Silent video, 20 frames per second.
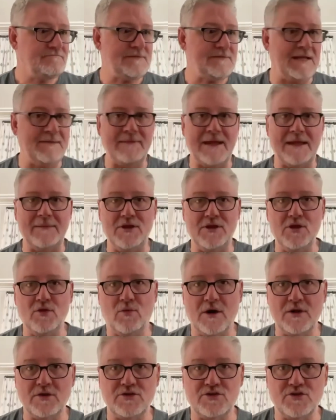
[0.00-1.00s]
Maybe
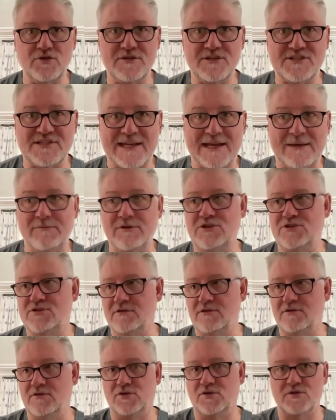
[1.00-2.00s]
you won't do the
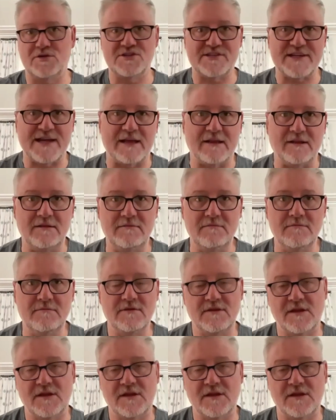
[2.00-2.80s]
sandwich, you'll do the salad.